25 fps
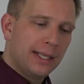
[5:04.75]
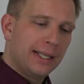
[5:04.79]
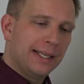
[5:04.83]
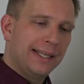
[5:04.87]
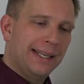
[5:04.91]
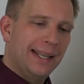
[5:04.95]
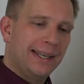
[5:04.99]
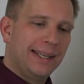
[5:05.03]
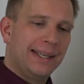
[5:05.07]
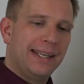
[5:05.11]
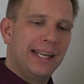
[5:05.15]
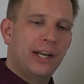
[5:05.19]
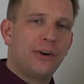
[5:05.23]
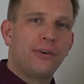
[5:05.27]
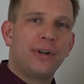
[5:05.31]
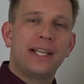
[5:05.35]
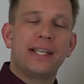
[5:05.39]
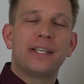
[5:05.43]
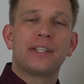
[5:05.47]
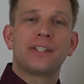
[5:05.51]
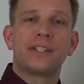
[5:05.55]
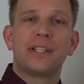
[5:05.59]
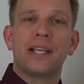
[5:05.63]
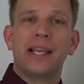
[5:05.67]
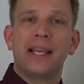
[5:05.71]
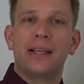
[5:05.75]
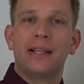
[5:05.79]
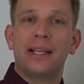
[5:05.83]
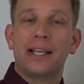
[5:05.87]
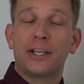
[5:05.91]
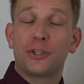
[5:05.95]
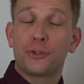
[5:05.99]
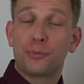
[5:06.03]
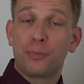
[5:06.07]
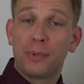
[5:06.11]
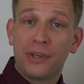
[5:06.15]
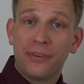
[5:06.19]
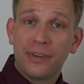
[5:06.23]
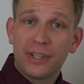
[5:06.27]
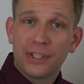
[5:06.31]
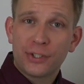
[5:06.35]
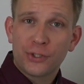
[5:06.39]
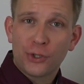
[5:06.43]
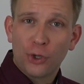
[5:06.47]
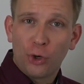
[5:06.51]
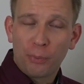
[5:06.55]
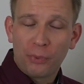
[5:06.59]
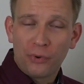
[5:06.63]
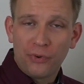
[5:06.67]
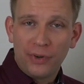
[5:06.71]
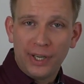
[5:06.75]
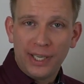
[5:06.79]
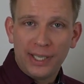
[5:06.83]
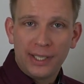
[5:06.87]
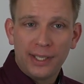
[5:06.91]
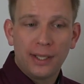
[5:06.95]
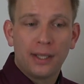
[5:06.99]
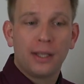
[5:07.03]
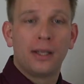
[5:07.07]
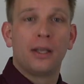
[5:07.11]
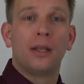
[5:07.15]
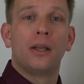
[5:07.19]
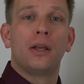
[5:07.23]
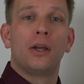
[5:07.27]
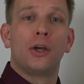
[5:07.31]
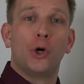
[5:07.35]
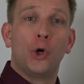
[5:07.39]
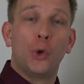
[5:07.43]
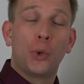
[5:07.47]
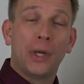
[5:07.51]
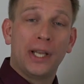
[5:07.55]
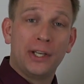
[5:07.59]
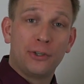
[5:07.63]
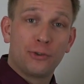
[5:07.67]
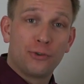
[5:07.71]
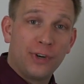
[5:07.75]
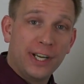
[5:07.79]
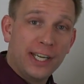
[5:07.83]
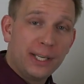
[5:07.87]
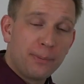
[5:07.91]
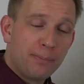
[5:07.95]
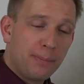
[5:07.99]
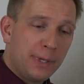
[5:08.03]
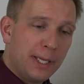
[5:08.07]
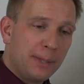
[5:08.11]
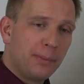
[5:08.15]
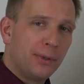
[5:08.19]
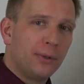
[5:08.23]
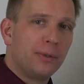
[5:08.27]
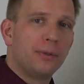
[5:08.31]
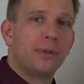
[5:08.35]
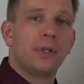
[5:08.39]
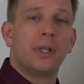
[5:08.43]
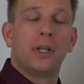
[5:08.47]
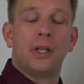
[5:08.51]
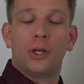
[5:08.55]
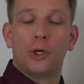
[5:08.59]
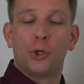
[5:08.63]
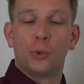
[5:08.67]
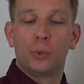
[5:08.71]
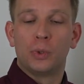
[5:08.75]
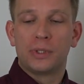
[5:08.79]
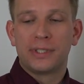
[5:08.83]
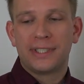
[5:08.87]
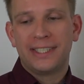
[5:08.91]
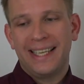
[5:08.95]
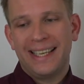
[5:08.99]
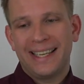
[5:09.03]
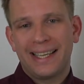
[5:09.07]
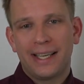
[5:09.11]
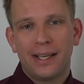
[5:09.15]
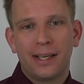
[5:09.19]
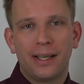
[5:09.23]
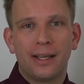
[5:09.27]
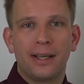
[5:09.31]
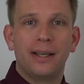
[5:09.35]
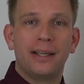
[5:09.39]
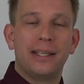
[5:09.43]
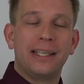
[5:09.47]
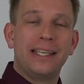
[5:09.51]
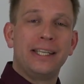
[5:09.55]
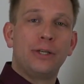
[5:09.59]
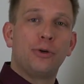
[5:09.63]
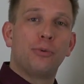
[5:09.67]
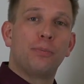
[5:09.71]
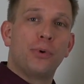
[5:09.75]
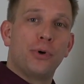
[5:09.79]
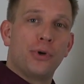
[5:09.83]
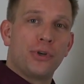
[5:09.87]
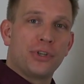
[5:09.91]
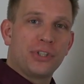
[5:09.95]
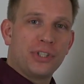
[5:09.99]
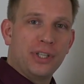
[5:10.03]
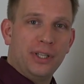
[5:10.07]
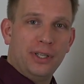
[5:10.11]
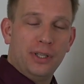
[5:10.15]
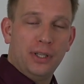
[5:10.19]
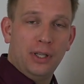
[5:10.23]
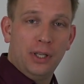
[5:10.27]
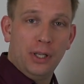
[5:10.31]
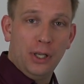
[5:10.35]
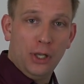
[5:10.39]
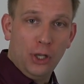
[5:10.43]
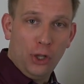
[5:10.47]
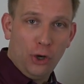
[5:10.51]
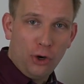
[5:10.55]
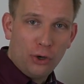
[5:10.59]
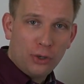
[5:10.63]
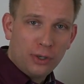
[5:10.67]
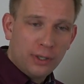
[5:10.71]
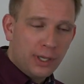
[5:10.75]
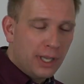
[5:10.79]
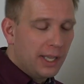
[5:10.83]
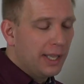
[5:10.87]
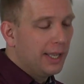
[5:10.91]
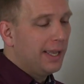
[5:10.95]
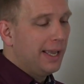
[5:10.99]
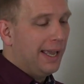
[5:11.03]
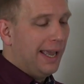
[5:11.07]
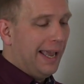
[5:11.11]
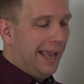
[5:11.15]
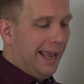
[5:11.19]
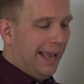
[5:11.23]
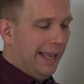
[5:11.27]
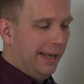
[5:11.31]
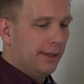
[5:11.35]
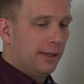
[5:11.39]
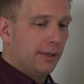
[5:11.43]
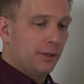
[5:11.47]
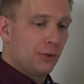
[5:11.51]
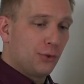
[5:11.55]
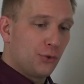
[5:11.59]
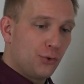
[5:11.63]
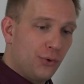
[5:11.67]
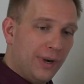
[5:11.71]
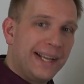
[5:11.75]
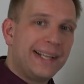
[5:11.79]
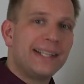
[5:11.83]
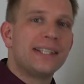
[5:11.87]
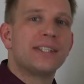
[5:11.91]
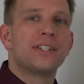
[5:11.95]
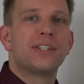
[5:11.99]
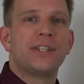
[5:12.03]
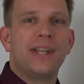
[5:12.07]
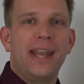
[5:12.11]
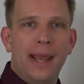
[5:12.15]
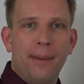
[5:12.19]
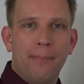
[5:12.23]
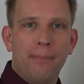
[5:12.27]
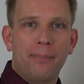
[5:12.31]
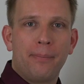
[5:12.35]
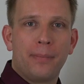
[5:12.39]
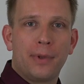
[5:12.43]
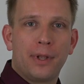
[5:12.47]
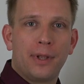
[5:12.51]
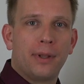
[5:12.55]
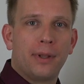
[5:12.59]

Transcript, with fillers: that there is an experienced operator who can train people, who will take a new person along and trains them